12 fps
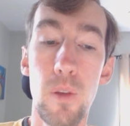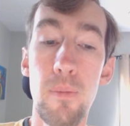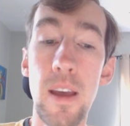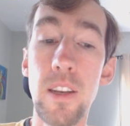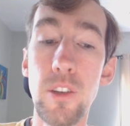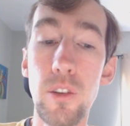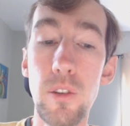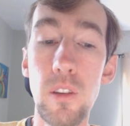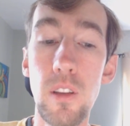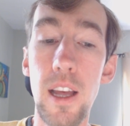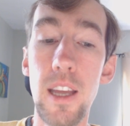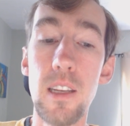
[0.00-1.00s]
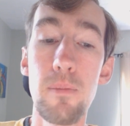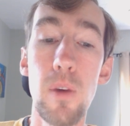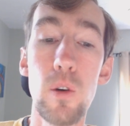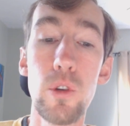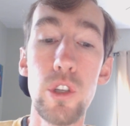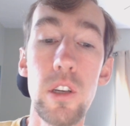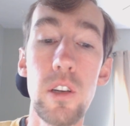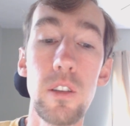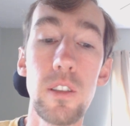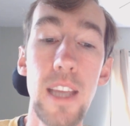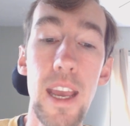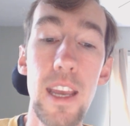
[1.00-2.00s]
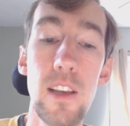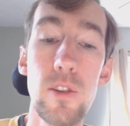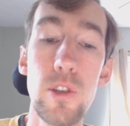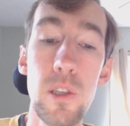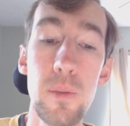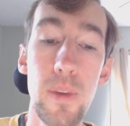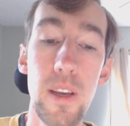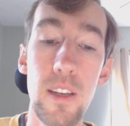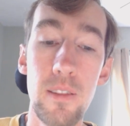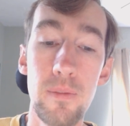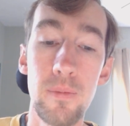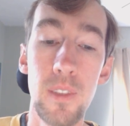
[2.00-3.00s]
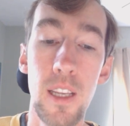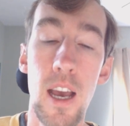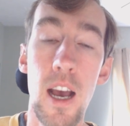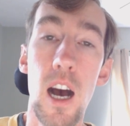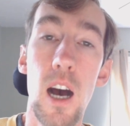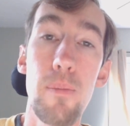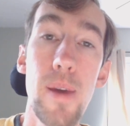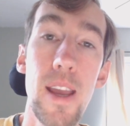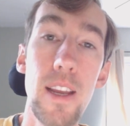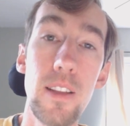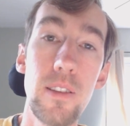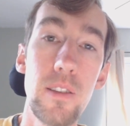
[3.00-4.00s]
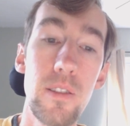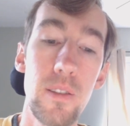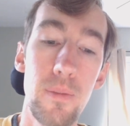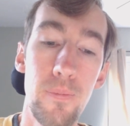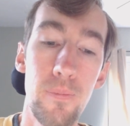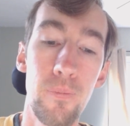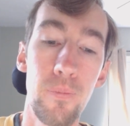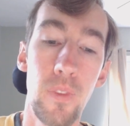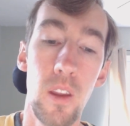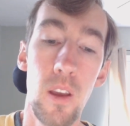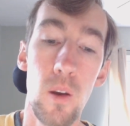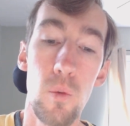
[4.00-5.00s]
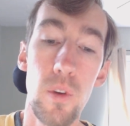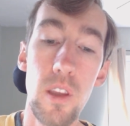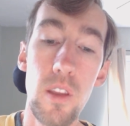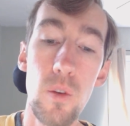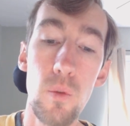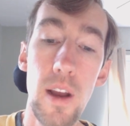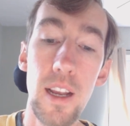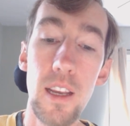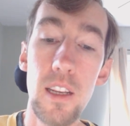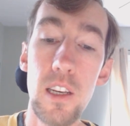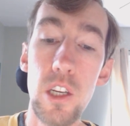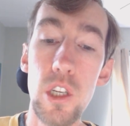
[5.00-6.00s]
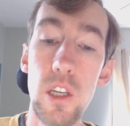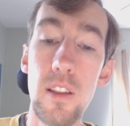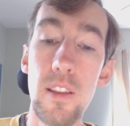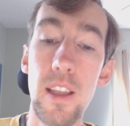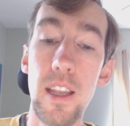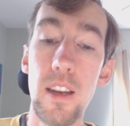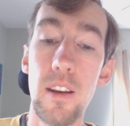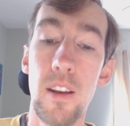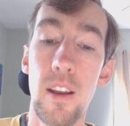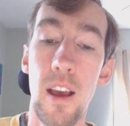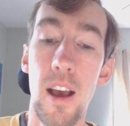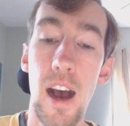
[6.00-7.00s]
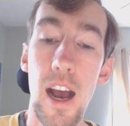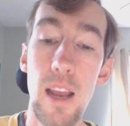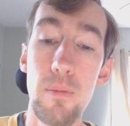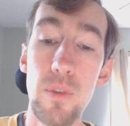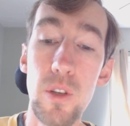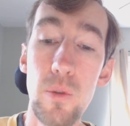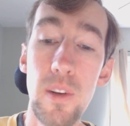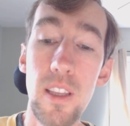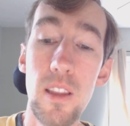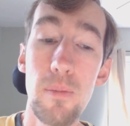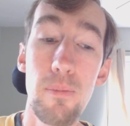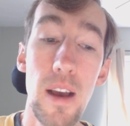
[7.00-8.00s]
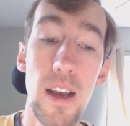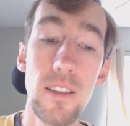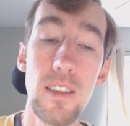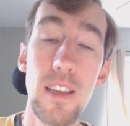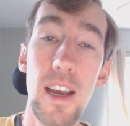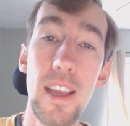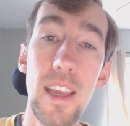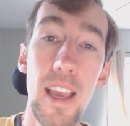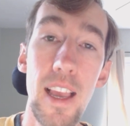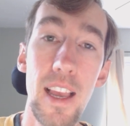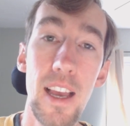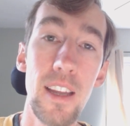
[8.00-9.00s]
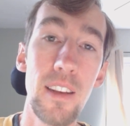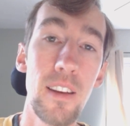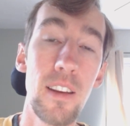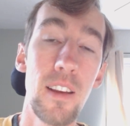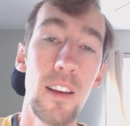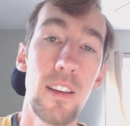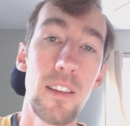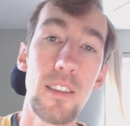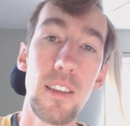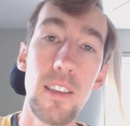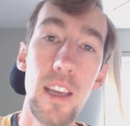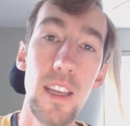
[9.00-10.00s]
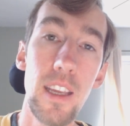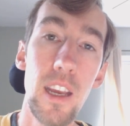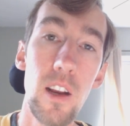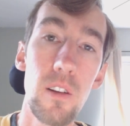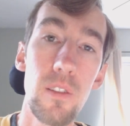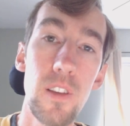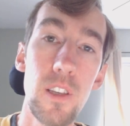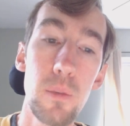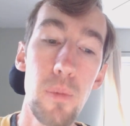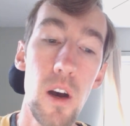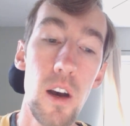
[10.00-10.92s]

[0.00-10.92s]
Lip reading: The mental and emotional tailspin abates within the recognition that I am doing the best I can to take care of this